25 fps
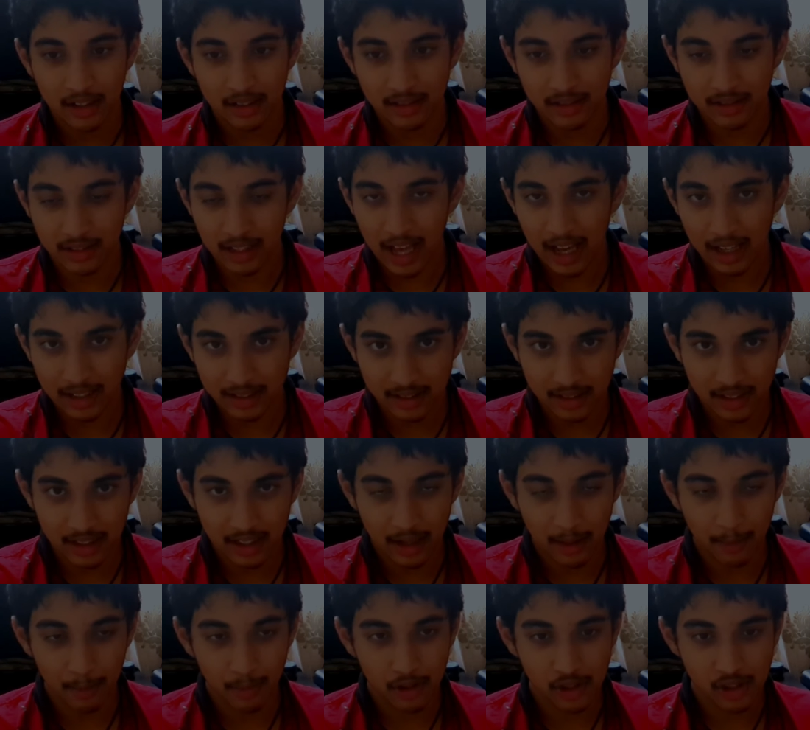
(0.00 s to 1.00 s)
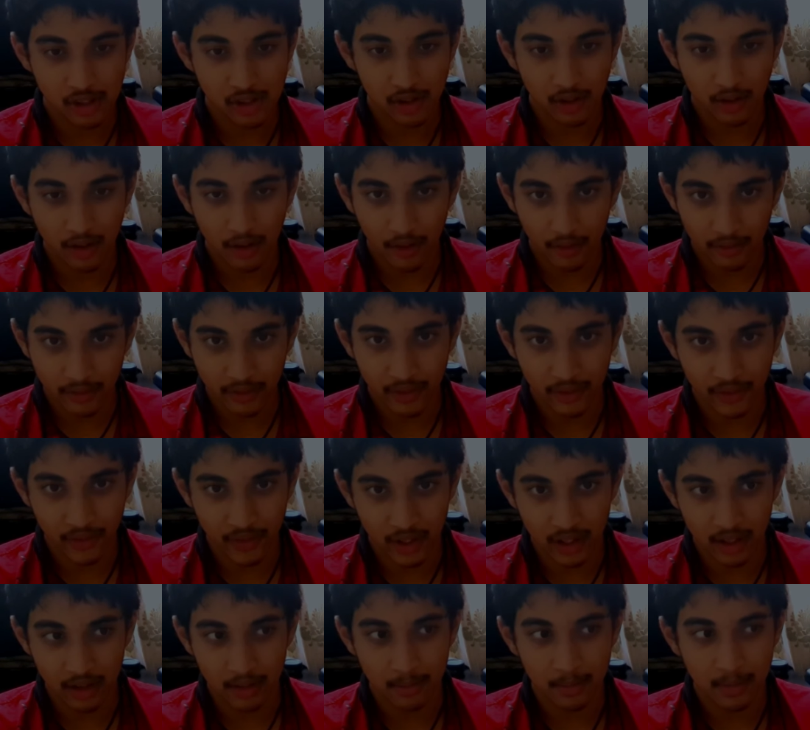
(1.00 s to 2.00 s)
the last scene, I'm pretty sure, of the
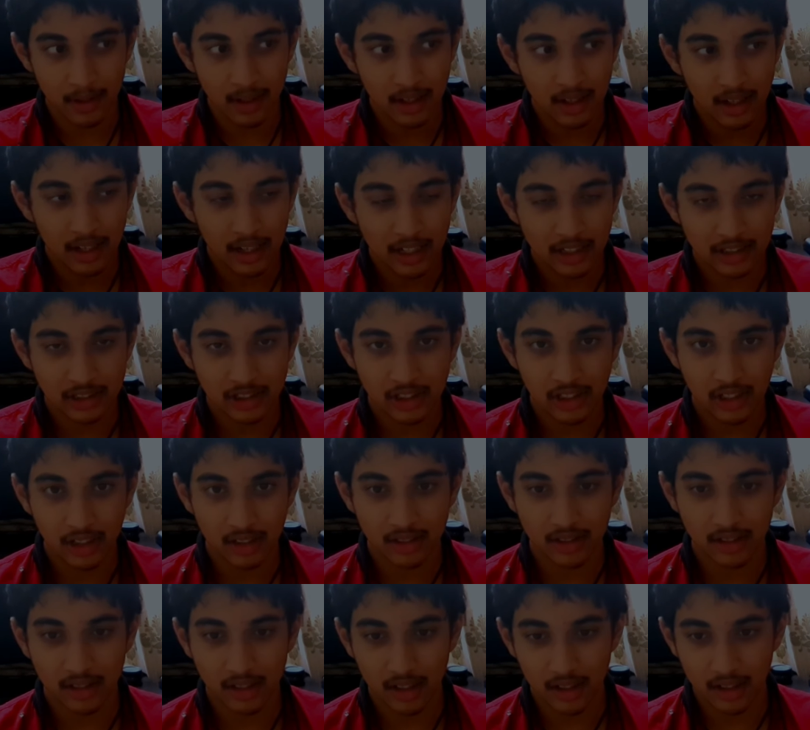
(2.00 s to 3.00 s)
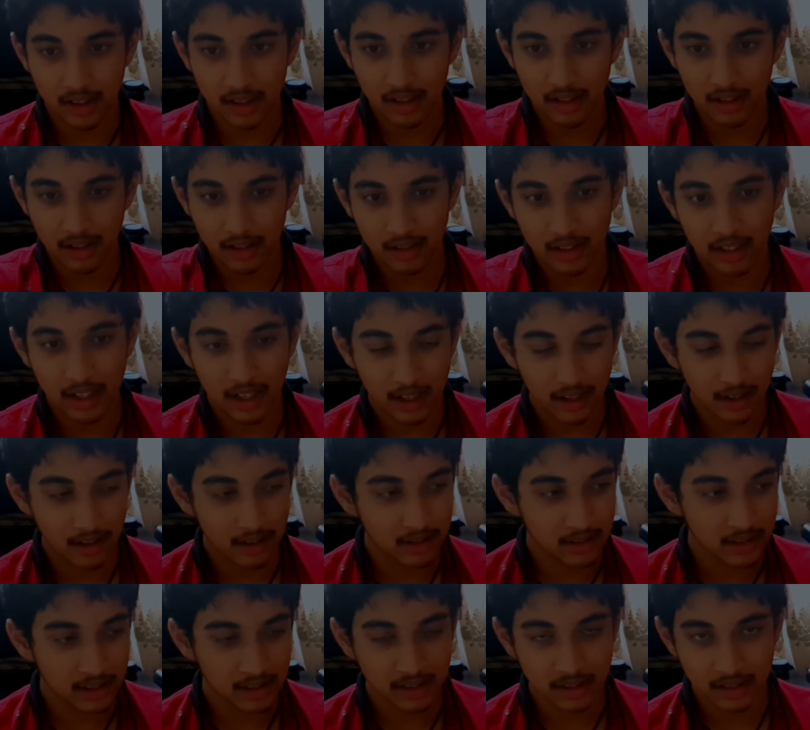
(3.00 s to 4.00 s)
film. It's just
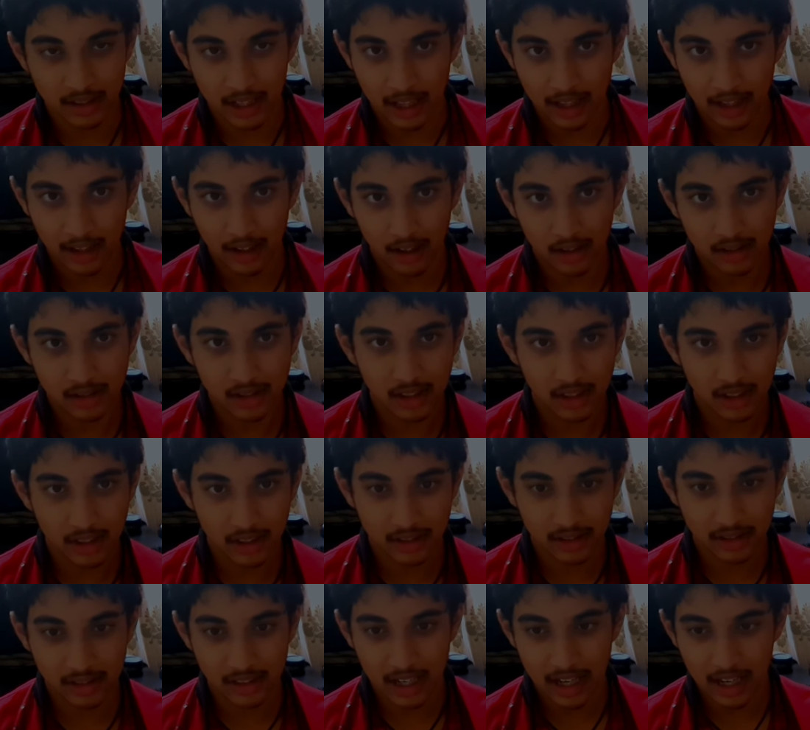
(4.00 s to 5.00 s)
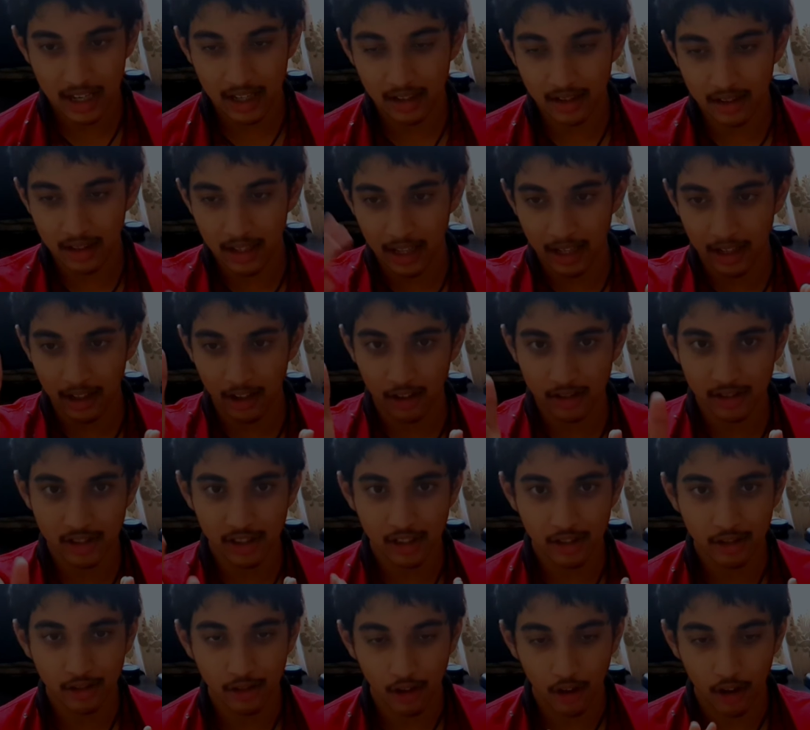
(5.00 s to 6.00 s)
this is like Godzilla's tail. Like
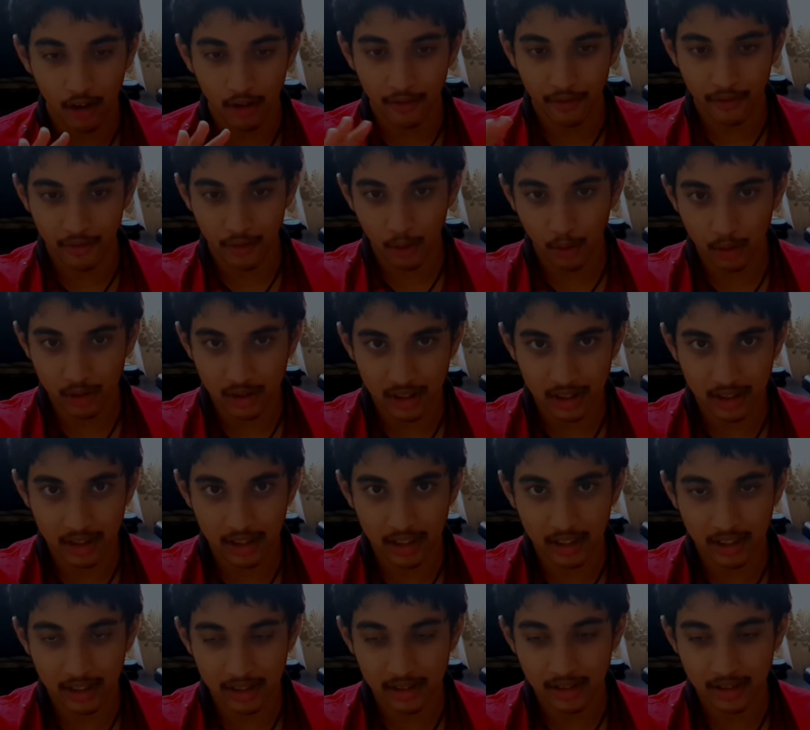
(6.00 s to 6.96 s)
Godzilla's all frozen.